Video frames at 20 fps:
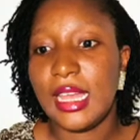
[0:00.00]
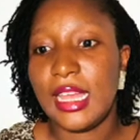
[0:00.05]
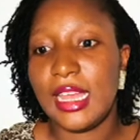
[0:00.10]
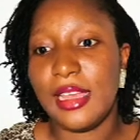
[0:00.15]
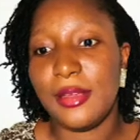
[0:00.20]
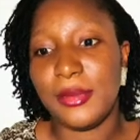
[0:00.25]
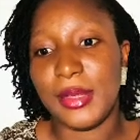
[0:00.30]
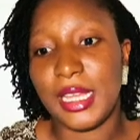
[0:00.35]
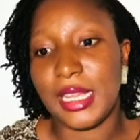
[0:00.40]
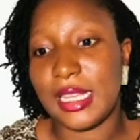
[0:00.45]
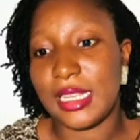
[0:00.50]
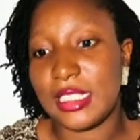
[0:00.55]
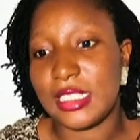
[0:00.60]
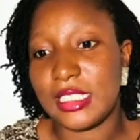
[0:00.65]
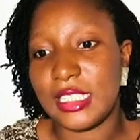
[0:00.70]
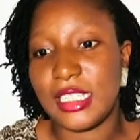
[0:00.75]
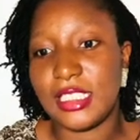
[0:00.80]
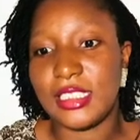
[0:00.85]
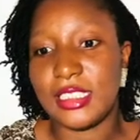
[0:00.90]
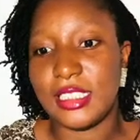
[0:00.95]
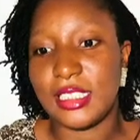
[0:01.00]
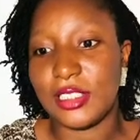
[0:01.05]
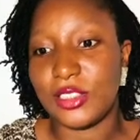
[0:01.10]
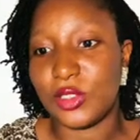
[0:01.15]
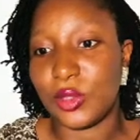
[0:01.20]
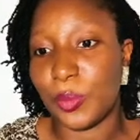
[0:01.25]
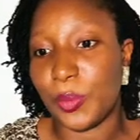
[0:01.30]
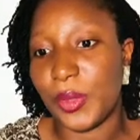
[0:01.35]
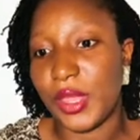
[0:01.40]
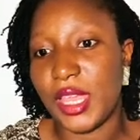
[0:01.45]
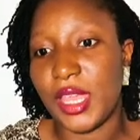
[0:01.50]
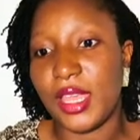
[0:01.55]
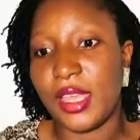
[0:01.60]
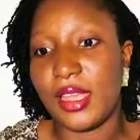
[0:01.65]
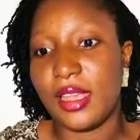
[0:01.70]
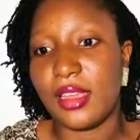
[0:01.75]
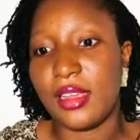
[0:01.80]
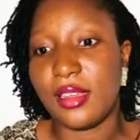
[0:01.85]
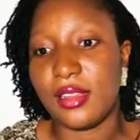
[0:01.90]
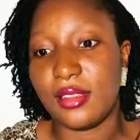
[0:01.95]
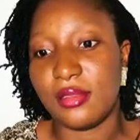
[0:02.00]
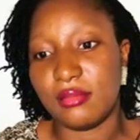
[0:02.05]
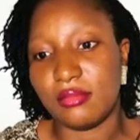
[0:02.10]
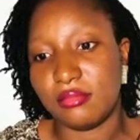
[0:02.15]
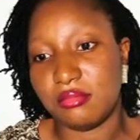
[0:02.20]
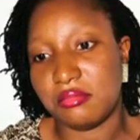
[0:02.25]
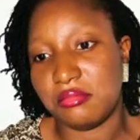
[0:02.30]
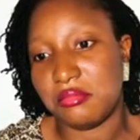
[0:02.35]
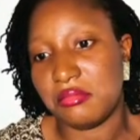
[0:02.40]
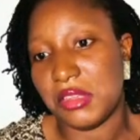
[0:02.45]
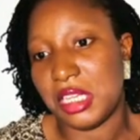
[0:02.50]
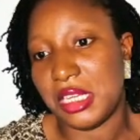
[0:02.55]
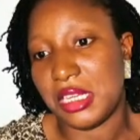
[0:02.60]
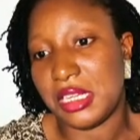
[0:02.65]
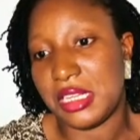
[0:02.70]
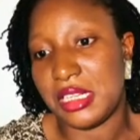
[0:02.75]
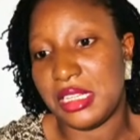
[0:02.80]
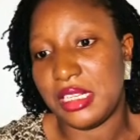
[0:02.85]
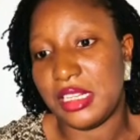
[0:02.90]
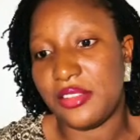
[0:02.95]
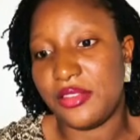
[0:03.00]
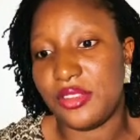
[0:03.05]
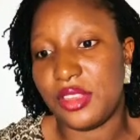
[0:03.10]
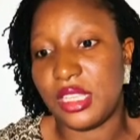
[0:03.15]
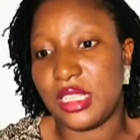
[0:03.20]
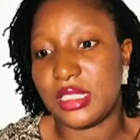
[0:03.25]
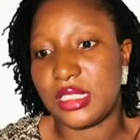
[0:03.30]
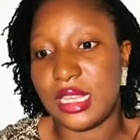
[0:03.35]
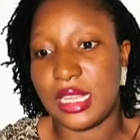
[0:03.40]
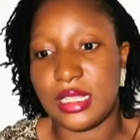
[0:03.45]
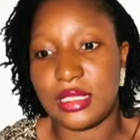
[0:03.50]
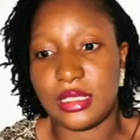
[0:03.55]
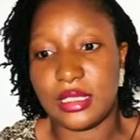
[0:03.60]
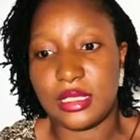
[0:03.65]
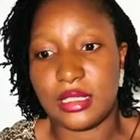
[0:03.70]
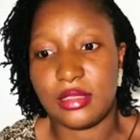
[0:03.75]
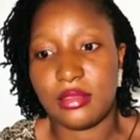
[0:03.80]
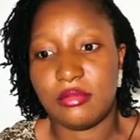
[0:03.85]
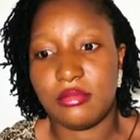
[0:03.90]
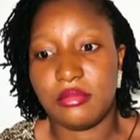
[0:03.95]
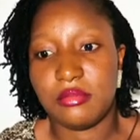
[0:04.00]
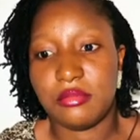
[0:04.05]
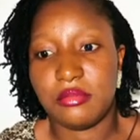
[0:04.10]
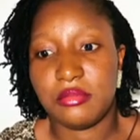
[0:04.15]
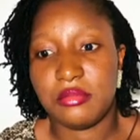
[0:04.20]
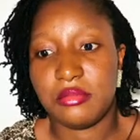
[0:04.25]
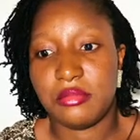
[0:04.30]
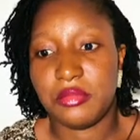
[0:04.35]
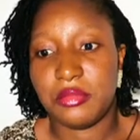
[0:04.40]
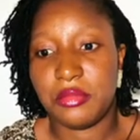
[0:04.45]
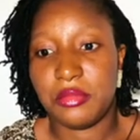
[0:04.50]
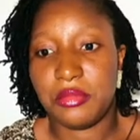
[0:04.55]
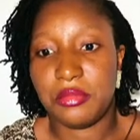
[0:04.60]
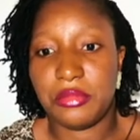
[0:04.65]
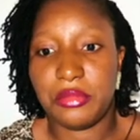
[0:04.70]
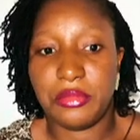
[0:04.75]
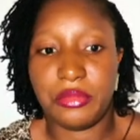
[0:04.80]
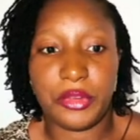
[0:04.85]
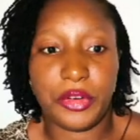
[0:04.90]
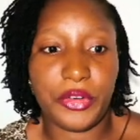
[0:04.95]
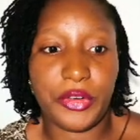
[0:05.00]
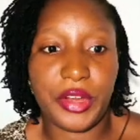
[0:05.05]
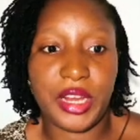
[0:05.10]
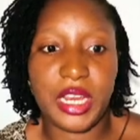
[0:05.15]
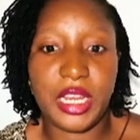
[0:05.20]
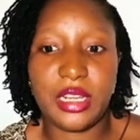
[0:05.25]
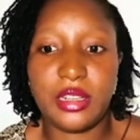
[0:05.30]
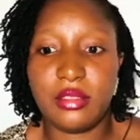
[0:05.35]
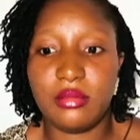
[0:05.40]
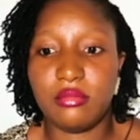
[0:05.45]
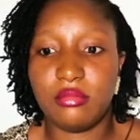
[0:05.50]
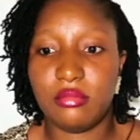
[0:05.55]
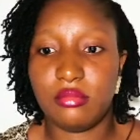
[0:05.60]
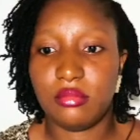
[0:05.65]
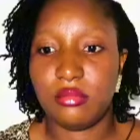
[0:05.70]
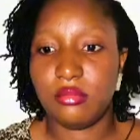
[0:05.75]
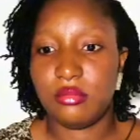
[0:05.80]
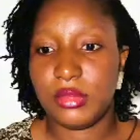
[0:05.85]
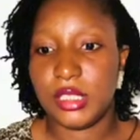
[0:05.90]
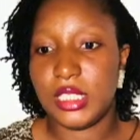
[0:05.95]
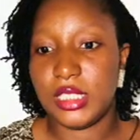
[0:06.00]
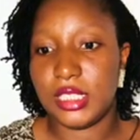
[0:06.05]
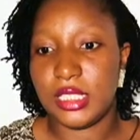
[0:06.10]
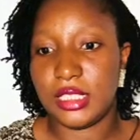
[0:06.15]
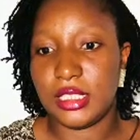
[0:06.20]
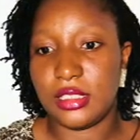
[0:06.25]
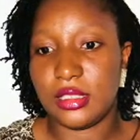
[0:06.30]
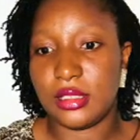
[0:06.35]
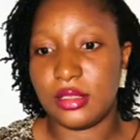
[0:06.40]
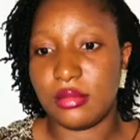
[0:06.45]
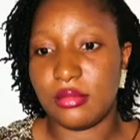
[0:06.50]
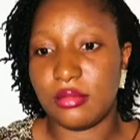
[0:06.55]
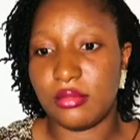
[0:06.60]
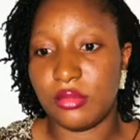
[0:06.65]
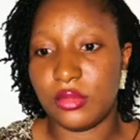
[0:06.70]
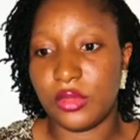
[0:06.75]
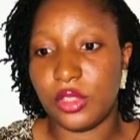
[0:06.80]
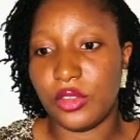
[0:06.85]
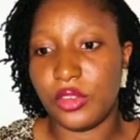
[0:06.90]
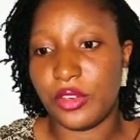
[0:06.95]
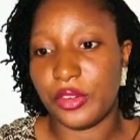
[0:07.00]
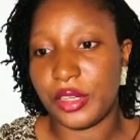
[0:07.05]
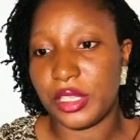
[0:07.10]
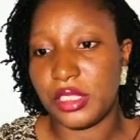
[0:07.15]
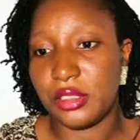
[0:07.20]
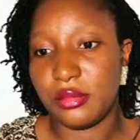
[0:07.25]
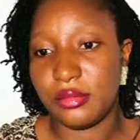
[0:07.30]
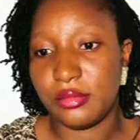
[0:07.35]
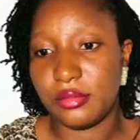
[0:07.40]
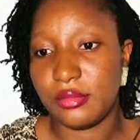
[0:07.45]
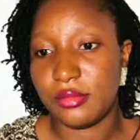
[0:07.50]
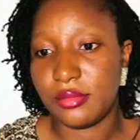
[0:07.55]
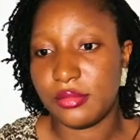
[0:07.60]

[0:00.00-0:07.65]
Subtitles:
I can change this to pink. I can leave this as green. This is not green.